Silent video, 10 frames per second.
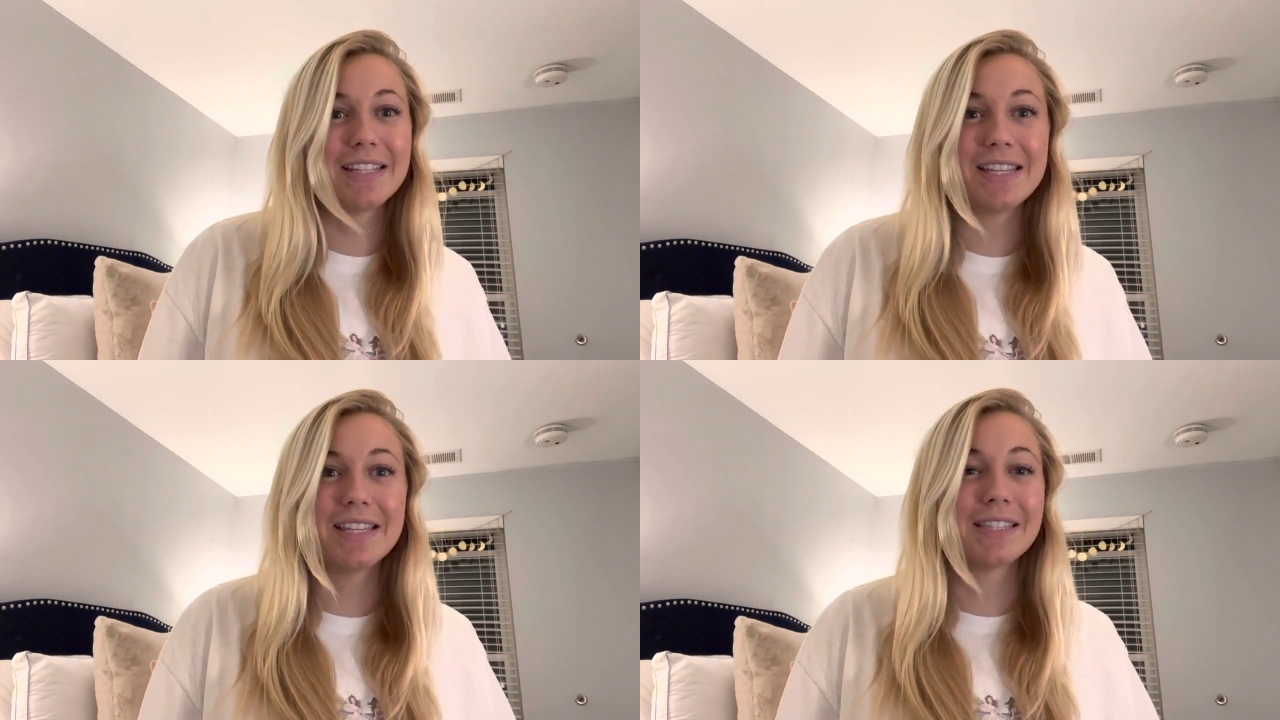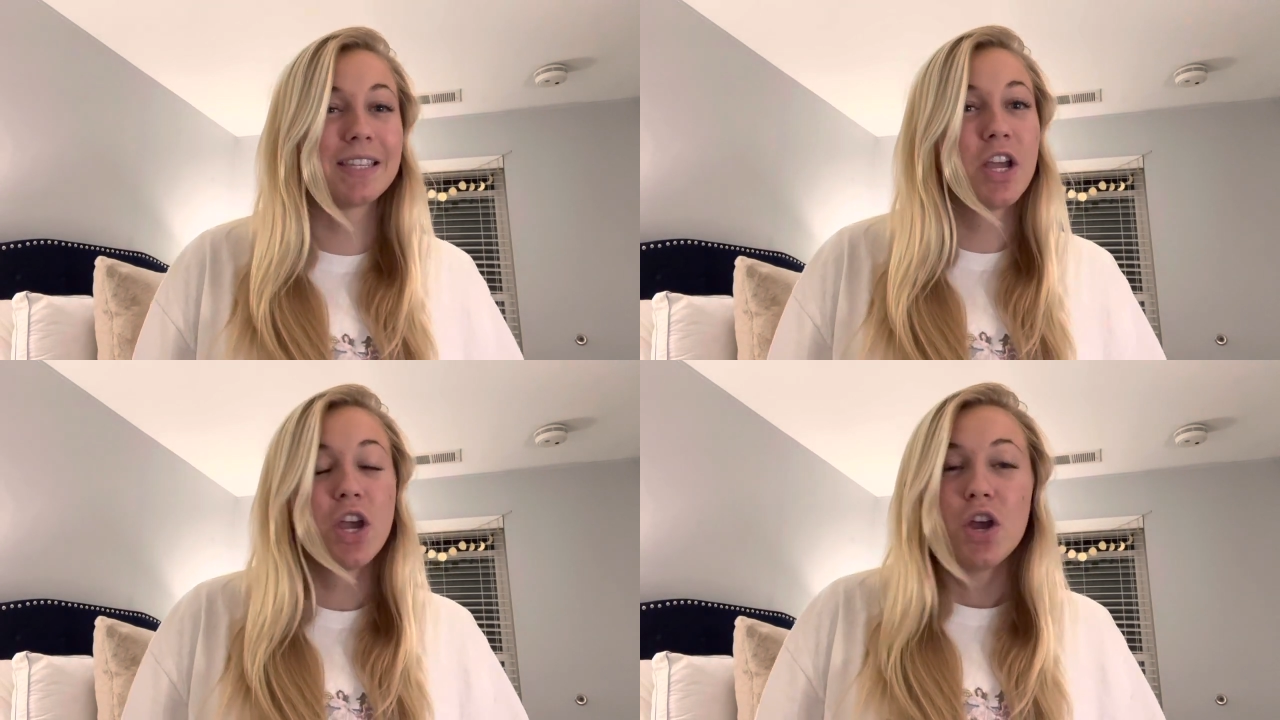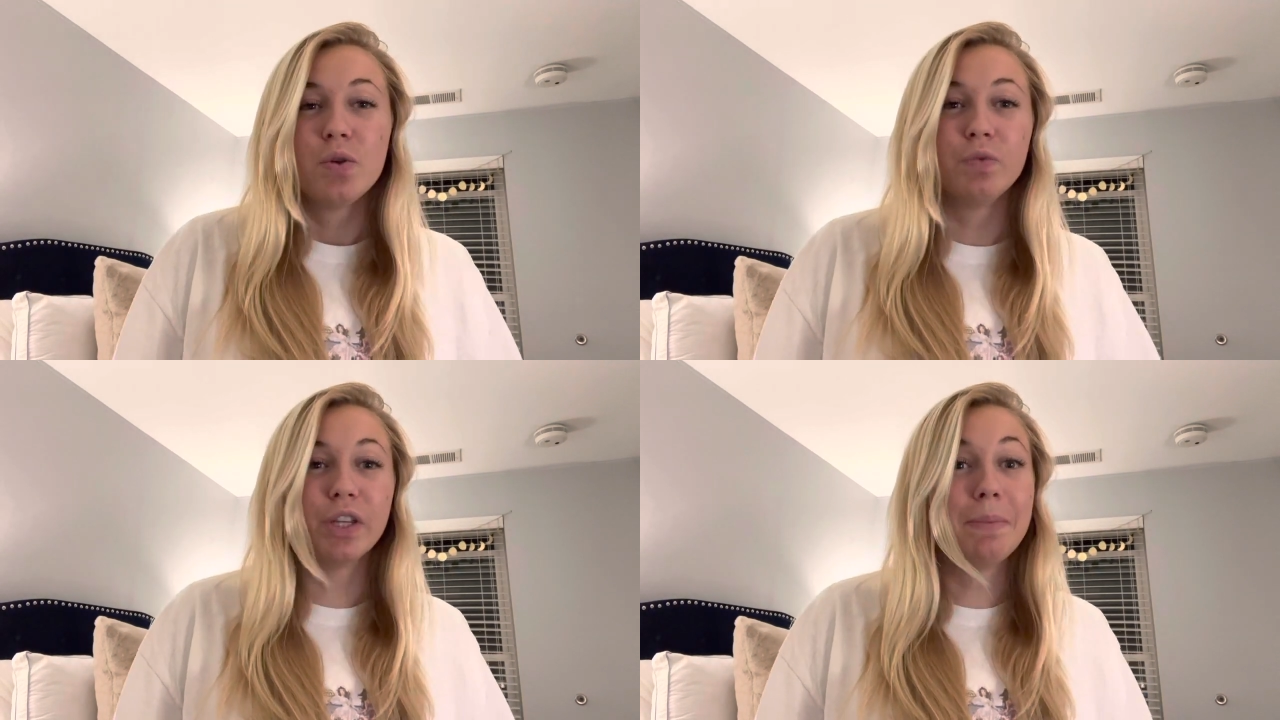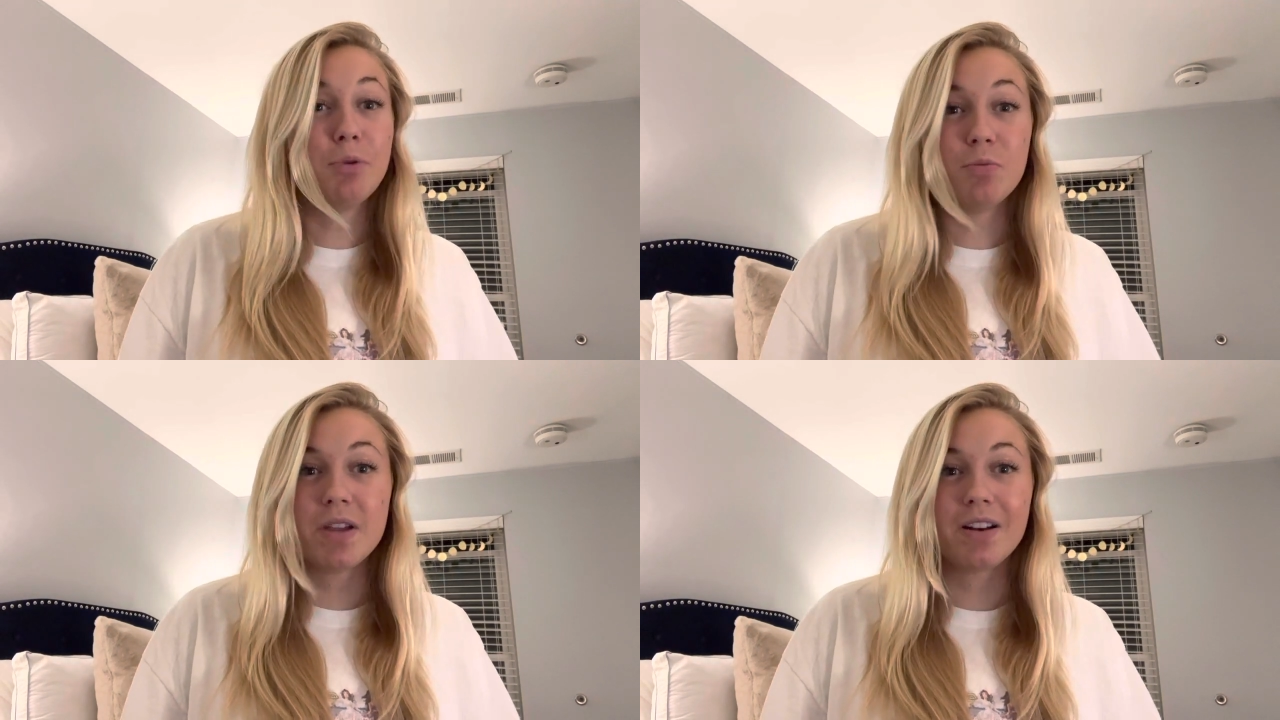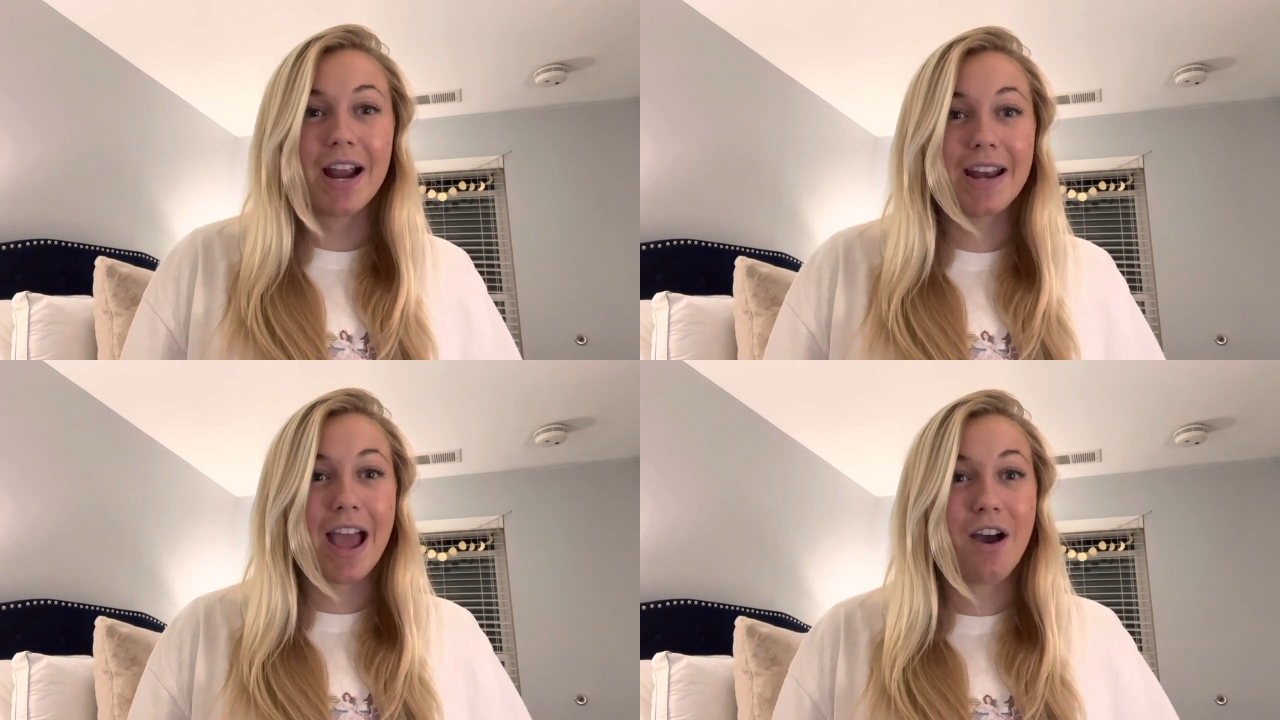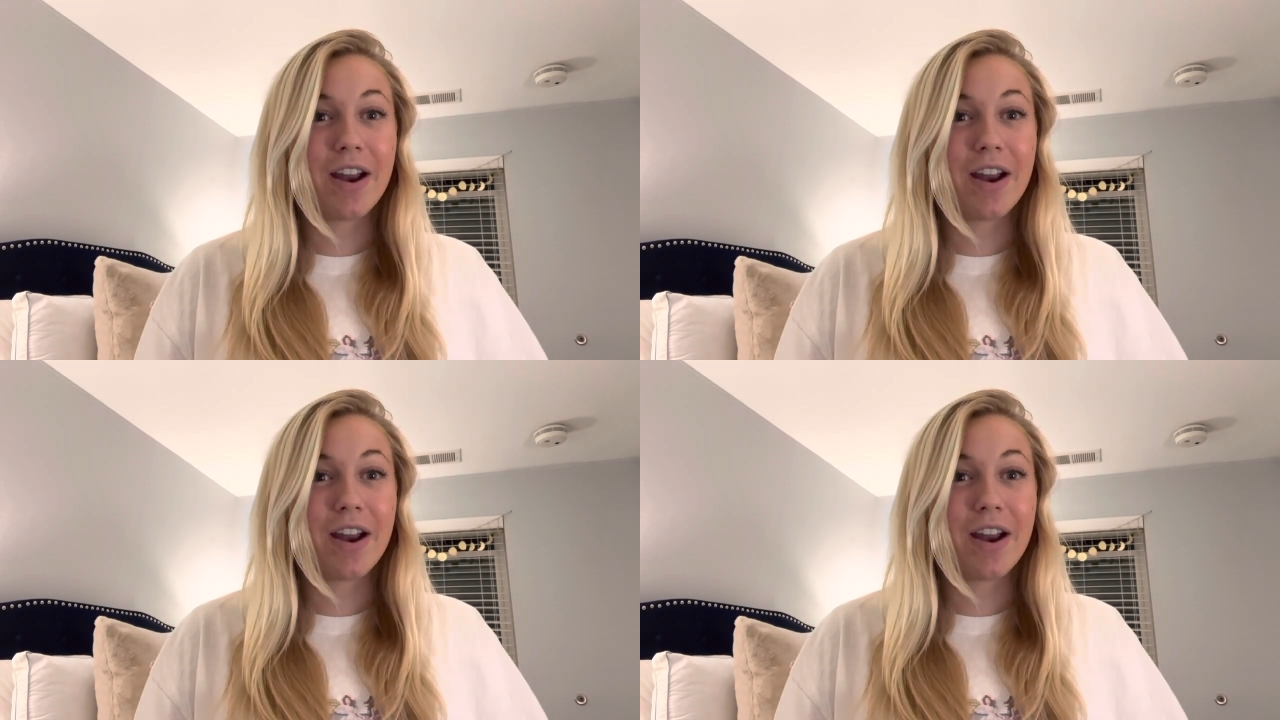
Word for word: It's really booming right now